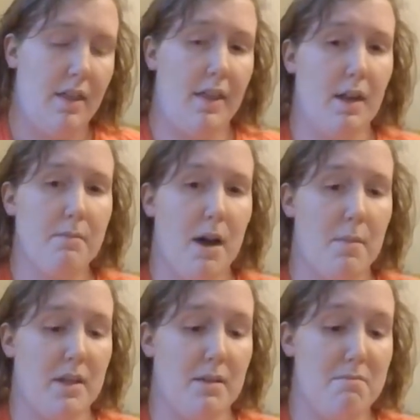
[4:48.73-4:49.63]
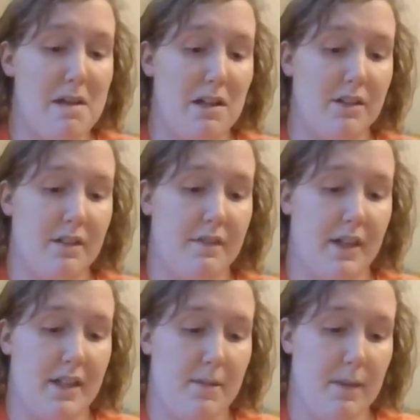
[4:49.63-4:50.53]
Then Mama Imelda
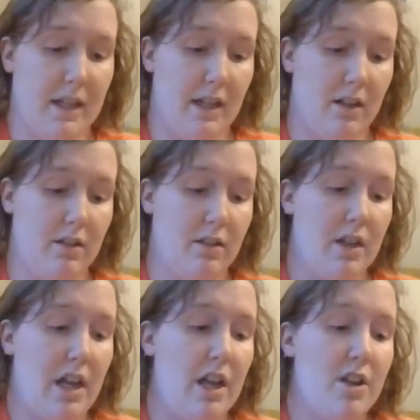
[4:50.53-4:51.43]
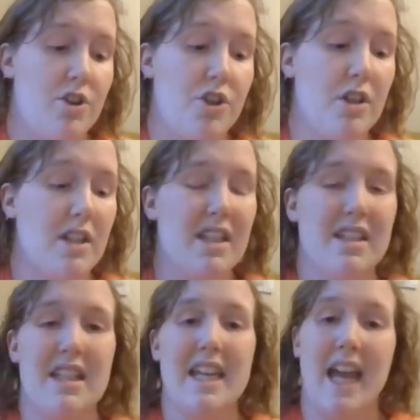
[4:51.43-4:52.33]
finds Miguel. She
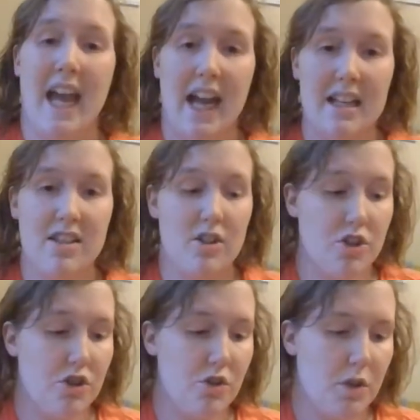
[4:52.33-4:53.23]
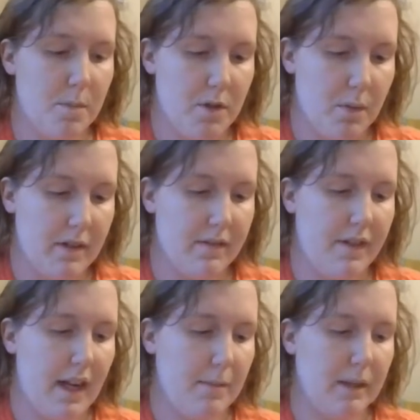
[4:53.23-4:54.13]
says he has to choose between
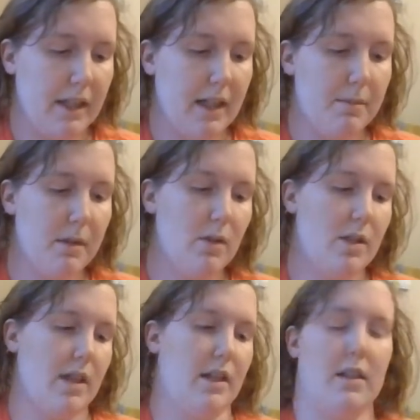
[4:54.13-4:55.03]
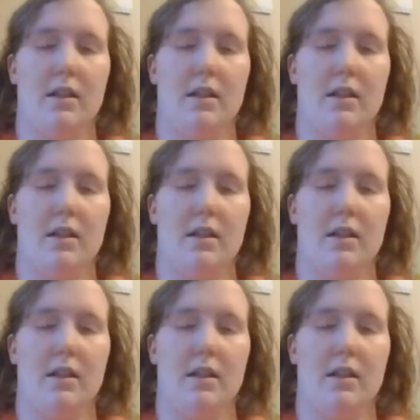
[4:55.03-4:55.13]
family and music.